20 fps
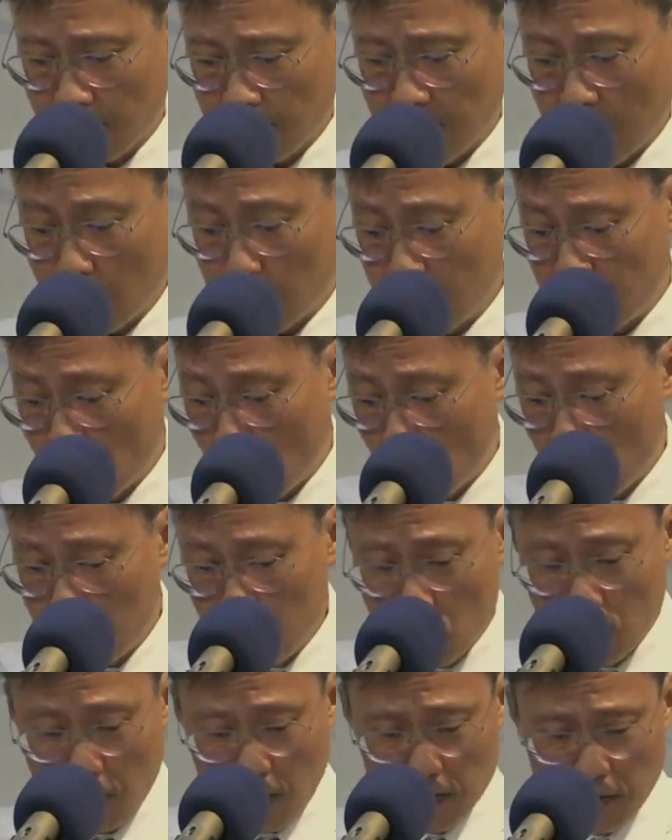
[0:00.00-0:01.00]
Now, before we
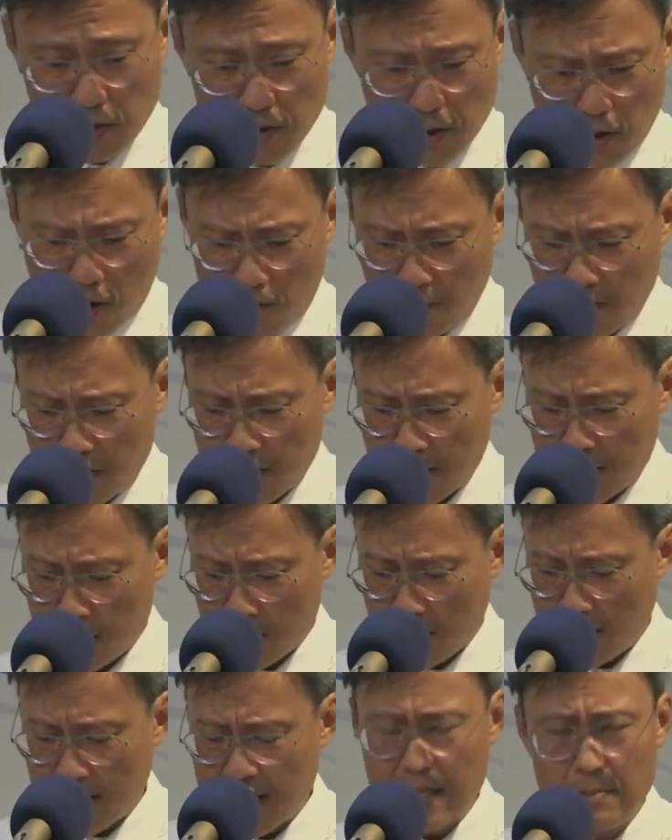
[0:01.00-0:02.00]
move on to the conversation,
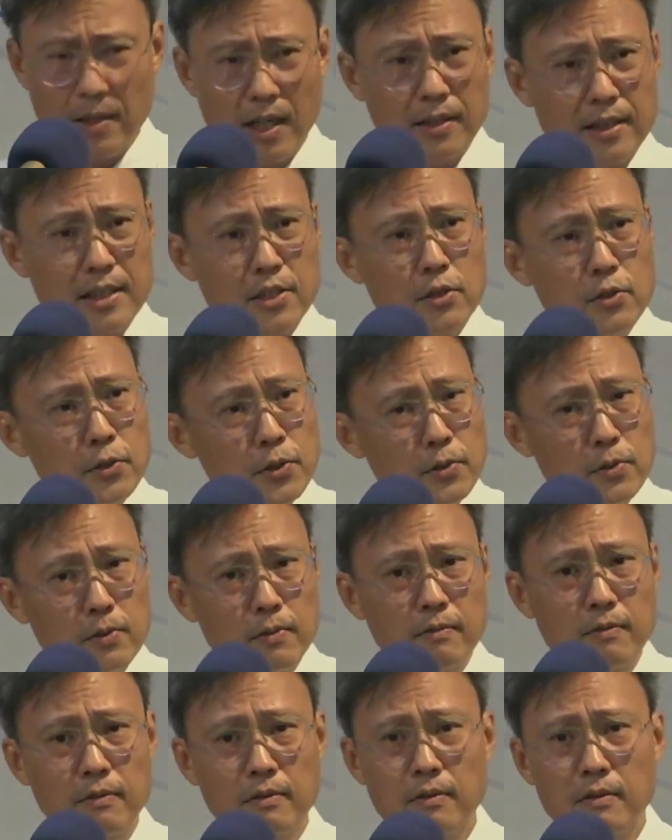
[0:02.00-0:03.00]
think about this. Do you
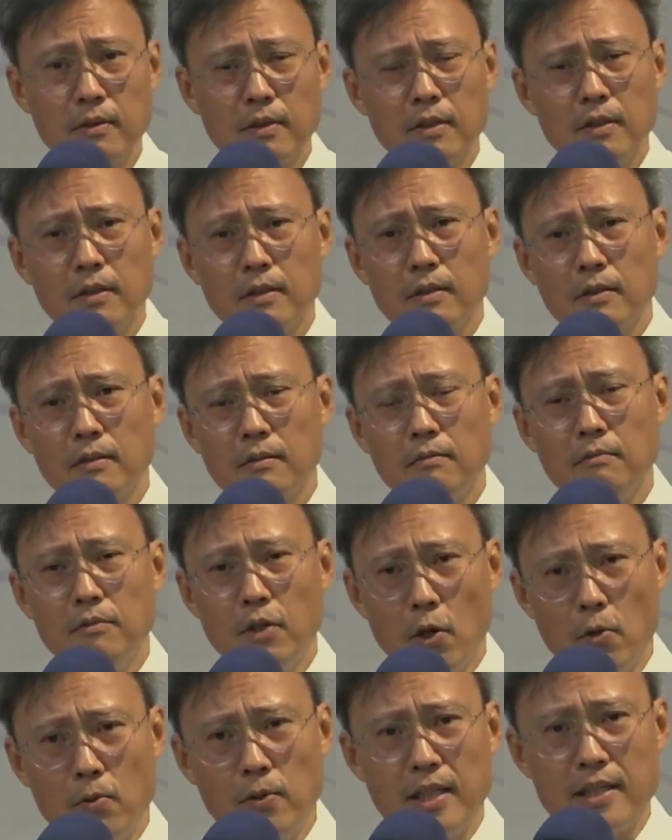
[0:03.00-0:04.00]

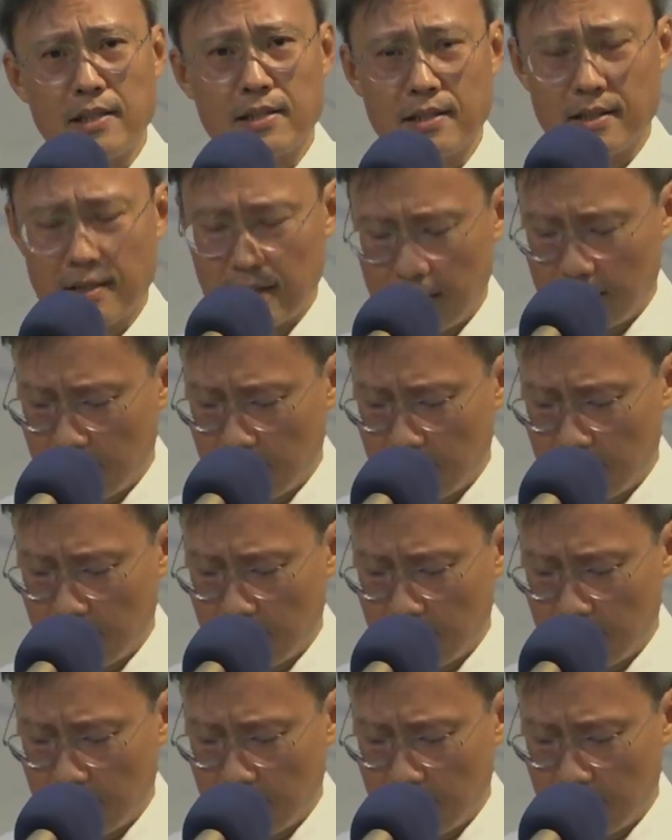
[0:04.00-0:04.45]
know this,